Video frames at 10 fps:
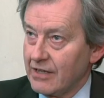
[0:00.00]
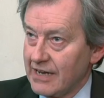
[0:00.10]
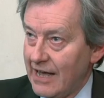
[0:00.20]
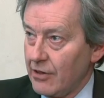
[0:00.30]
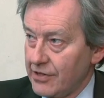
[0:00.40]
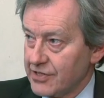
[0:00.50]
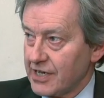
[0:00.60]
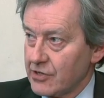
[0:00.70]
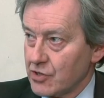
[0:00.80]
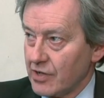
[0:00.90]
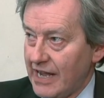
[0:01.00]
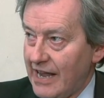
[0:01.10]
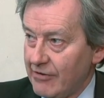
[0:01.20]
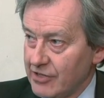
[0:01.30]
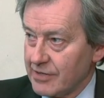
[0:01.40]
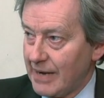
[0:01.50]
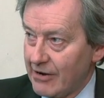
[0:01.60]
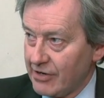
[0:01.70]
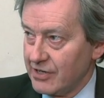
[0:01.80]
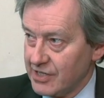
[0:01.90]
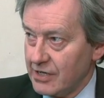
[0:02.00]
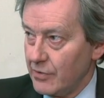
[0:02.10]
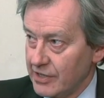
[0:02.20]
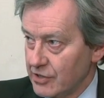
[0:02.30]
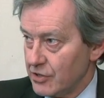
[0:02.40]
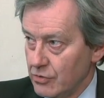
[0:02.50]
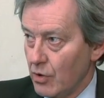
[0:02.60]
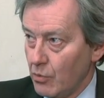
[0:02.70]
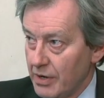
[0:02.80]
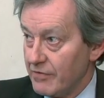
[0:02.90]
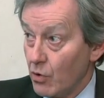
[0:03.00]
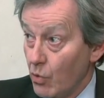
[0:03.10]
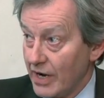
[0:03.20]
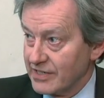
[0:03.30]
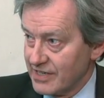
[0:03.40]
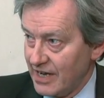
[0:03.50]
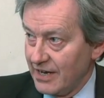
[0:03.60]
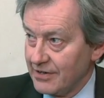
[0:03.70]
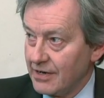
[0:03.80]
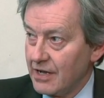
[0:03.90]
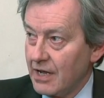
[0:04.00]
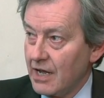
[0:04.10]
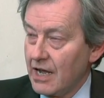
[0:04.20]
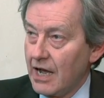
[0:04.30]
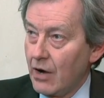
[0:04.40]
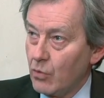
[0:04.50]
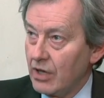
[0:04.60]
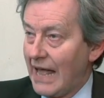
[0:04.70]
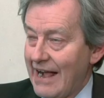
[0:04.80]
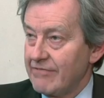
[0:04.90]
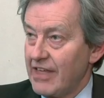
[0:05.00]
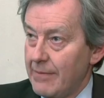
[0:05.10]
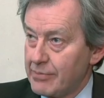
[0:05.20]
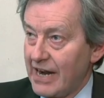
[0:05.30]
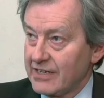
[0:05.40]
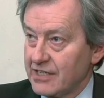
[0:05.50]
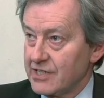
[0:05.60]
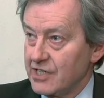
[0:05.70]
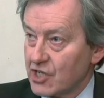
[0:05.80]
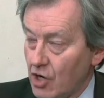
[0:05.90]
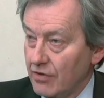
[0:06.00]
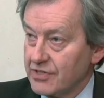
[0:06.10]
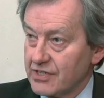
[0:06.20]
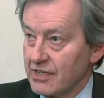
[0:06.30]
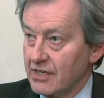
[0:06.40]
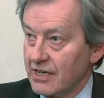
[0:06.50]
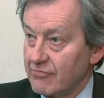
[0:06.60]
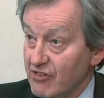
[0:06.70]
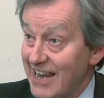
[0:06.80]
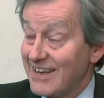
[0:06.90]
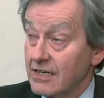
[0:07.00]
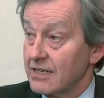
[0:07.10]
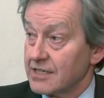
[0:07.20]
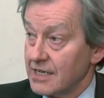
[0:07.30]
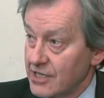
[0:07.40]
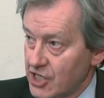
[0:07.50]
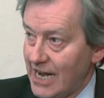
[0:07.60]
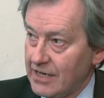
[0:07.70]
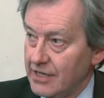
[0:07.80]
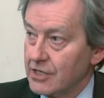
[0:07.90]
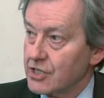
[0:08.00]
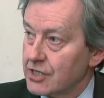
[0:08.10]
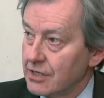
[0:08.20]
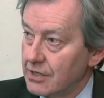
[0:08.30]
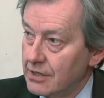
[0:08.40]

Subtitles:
that health and social care is about continuing to do what we've always done will have their practices constantly, relentlessly challenged.